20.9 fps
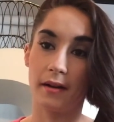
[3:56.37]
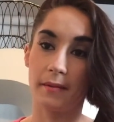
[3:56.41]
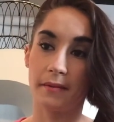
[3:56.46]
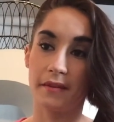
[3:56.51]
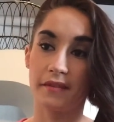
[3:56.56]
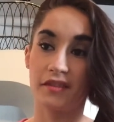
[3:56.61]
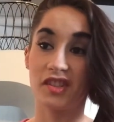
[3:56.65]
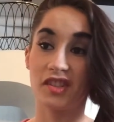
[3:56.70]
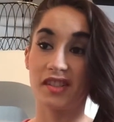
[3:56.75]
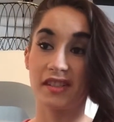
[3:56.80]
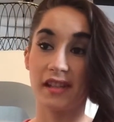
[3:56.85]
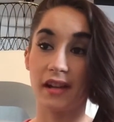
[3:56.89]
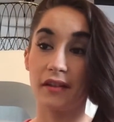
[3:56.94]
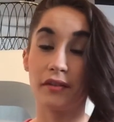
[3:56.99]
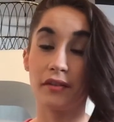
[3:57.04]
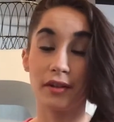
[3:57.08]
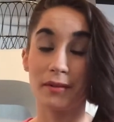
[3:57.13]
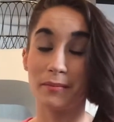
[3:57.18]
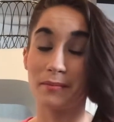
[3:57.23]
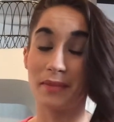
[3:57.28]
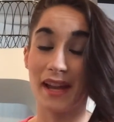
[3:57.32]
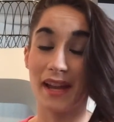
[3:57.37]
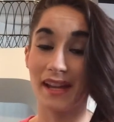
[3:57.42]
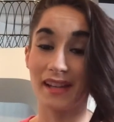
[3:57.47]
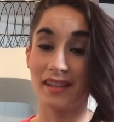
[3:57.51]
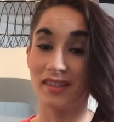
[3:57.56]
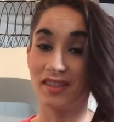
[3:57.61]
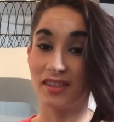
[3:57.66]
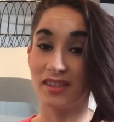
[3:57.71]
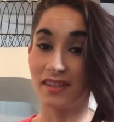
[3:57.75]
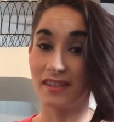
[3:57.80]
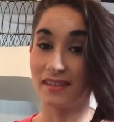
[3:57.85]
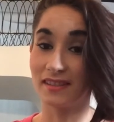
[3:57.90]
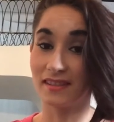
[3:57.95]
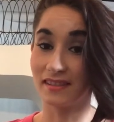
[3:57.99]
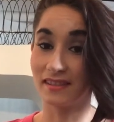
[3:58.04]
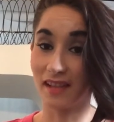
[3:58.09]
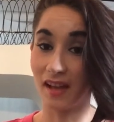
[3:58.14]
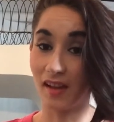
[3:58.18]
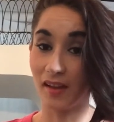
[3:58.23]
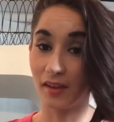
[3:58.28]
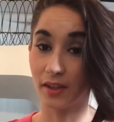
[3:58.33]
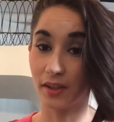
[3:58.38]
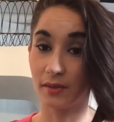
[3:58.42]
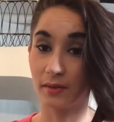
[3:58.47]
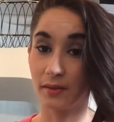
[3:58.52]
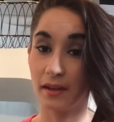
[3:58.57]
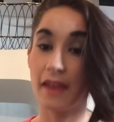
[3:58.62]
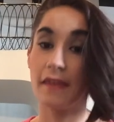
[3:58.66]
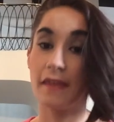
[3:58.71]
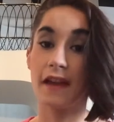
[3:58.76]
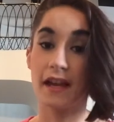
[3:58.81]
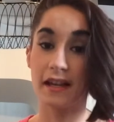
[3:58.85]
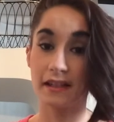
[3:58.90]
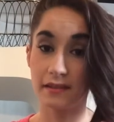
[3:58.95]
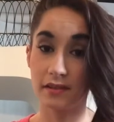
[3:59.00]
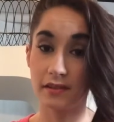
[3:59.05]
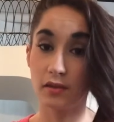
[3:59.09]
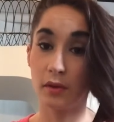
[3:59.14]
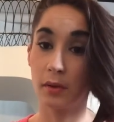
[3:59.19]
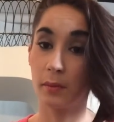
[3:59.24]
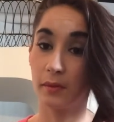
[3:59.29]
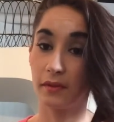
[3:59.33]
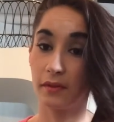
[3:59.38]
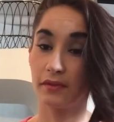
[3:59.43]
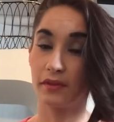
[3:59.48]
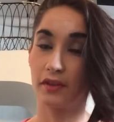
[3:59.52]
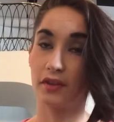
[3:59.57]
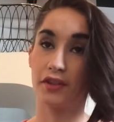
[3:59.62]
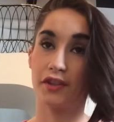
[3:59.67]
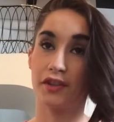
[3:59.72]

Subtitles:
if she's ever in pain, she doesn't tell you, and that is normal for a